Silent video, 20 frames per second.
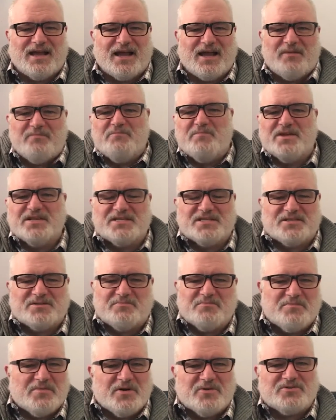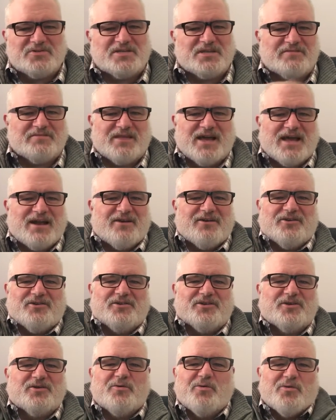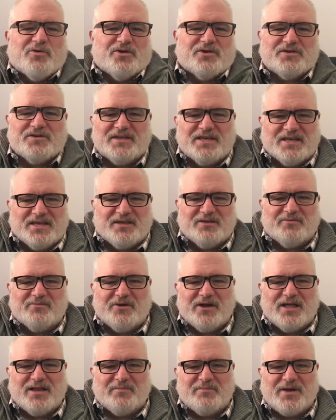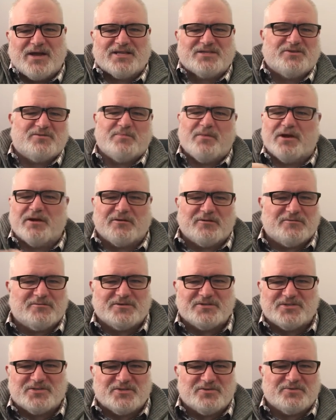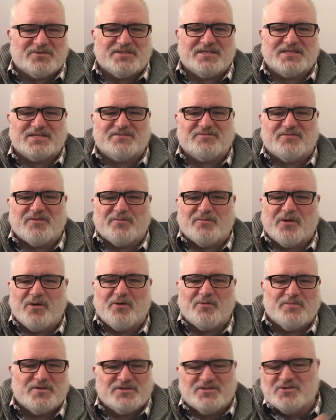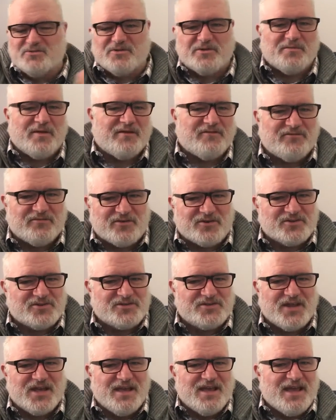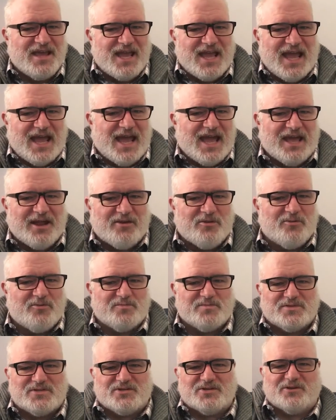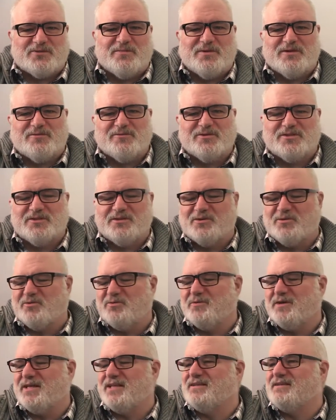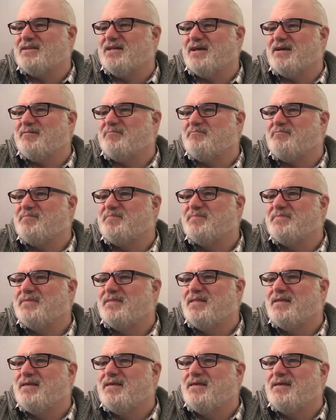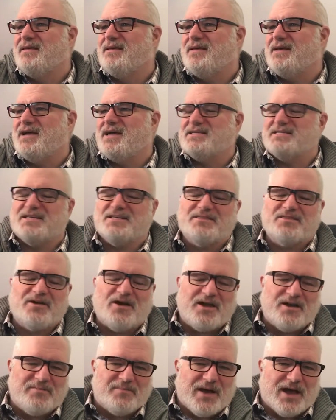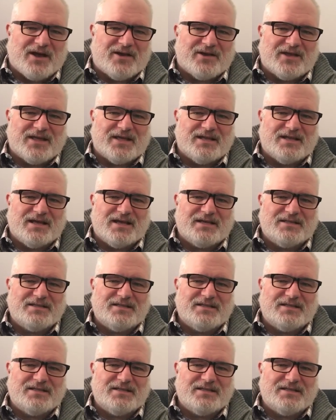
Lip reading: I missed most of that early quarantine when Pastor Myra was doing this from home. This is really my first at-home sermon with you, and as I thought about it,